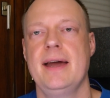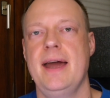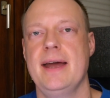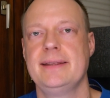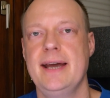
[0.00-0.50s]

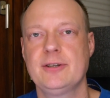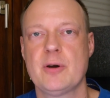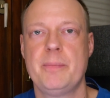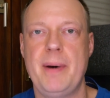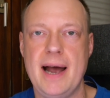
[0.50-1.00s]
And that
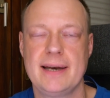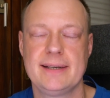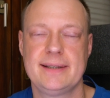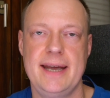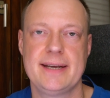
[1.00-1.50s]

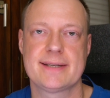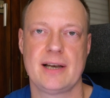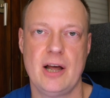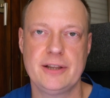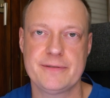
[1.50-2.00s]
compiling takes a
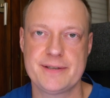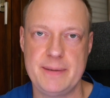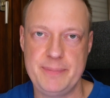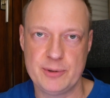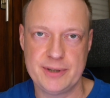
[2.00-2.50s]
lot of
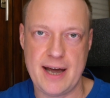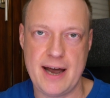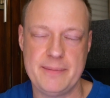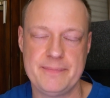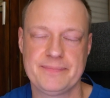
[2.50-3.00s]
CPU
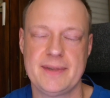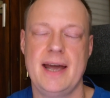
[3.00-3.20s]
time,